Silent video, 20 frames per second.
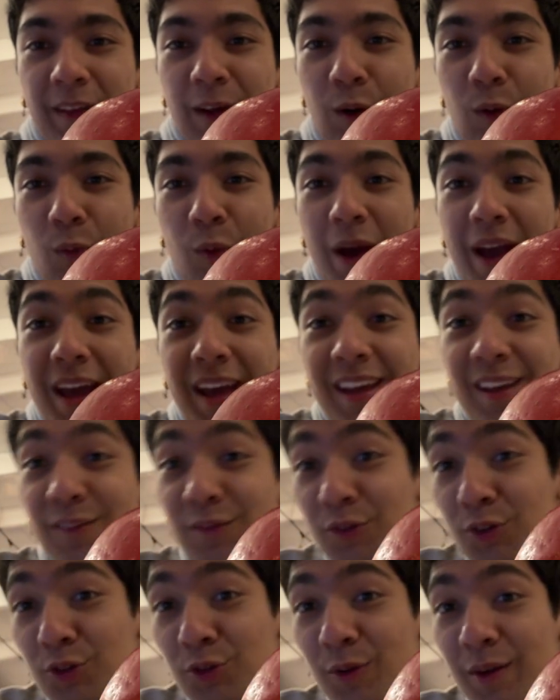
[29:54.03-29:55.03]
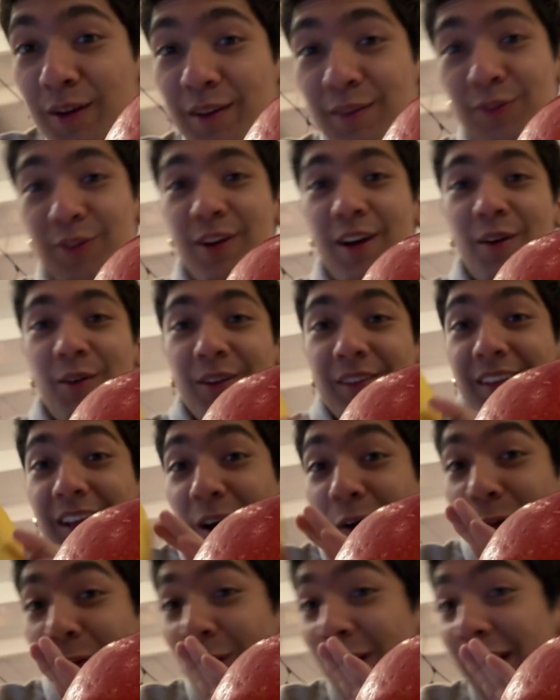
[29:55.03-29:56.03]
away for 24 hours
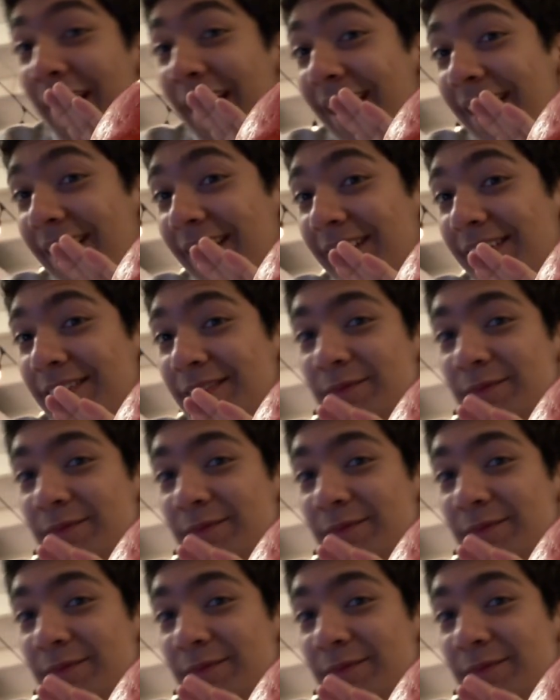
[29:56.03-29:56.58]
away